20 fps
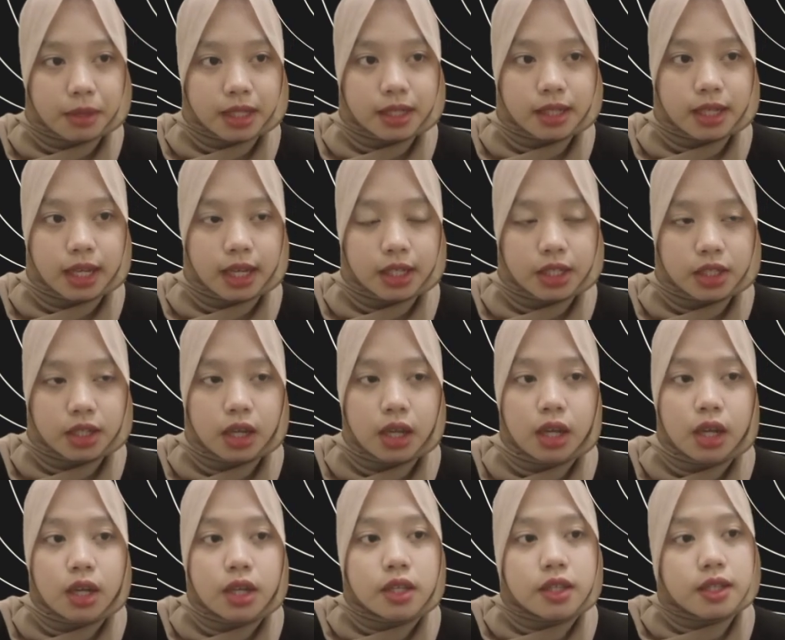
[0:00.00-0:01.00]
message,
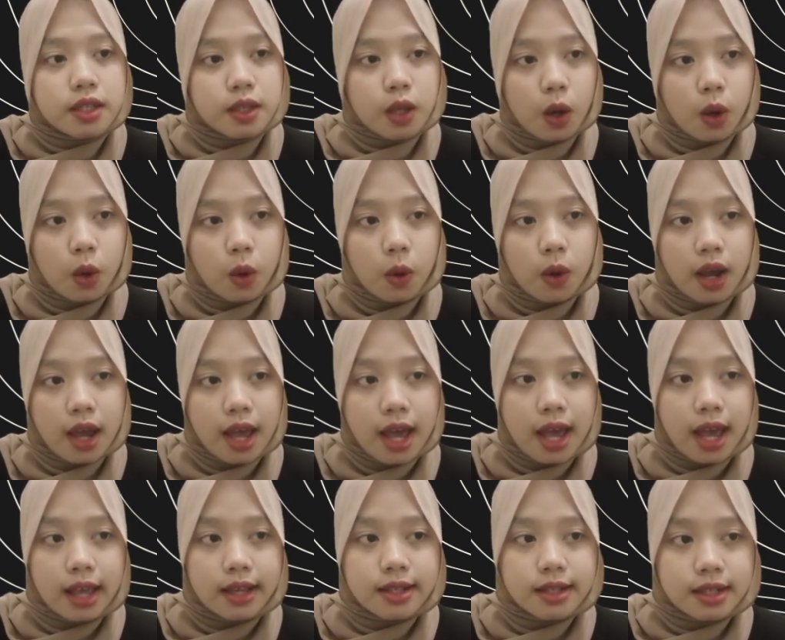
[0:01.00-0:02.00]
so
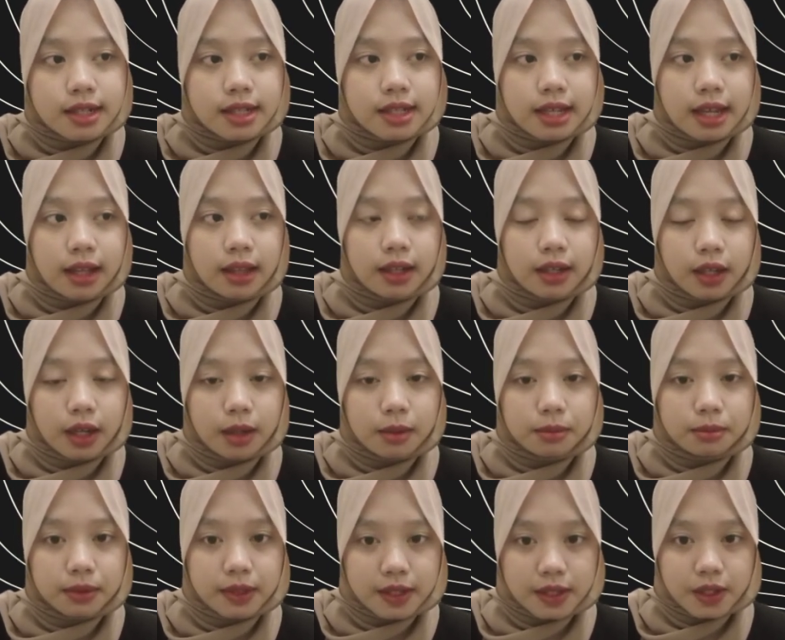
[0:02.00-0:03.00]
as to tell a
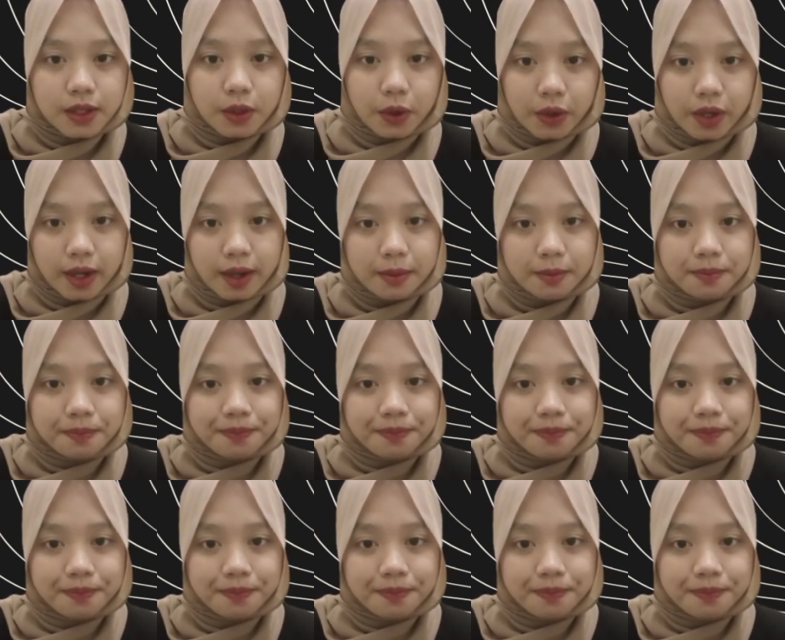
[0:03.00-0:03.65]
complete story.